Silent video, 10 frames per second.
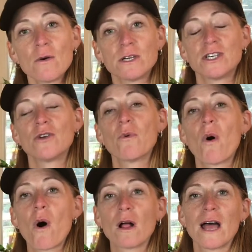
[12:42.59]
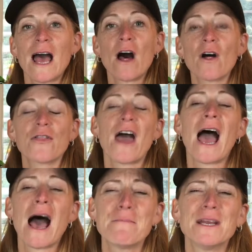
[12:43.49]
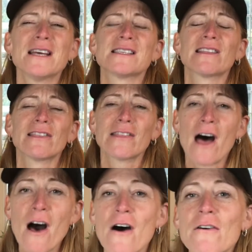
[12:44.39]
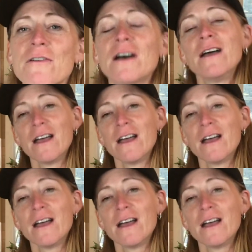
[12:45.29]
Wishing you all health, happiness, love